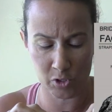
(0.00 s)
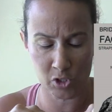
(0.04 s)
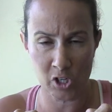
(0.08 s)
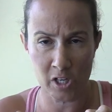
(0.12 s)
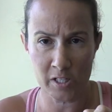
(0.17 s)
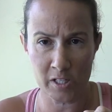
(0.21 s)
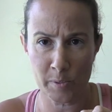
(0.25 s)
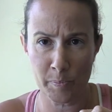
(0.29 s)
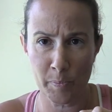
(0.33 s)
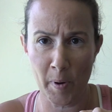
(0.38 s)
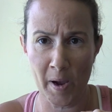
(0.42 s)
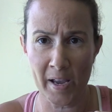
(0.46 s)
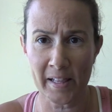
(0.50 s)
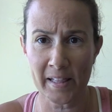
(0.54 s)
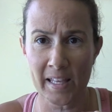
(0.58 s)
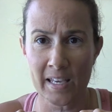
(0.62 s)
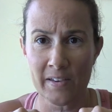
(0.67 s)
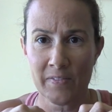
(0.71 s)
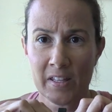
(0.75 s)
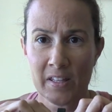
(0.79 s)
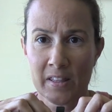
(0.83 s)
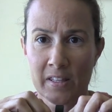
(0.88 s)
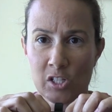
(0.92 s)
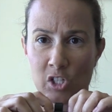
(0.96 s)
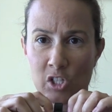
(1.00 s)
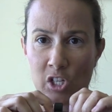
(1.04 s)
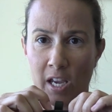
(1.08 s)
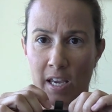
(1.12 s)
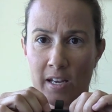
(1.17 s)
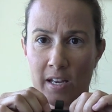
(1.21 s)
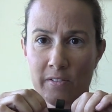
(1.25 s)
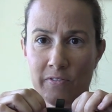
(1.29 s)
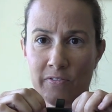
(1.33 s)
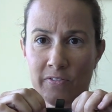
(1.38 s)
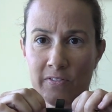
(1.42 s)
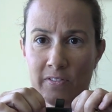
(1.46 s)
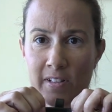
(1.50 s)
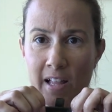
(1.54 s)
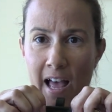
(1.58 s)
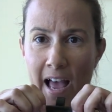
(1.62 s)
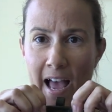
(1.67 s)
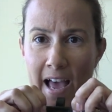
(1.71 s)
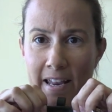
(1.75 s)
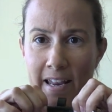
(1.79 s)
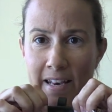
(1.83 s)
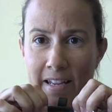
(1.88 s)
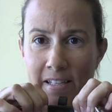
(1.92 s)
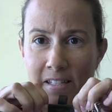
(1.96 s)
So just by leaving the chain
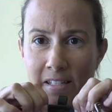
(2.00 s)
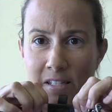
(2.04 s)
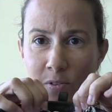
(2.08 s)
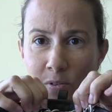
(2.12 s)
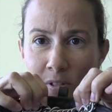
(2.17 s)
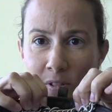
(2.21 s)
flat,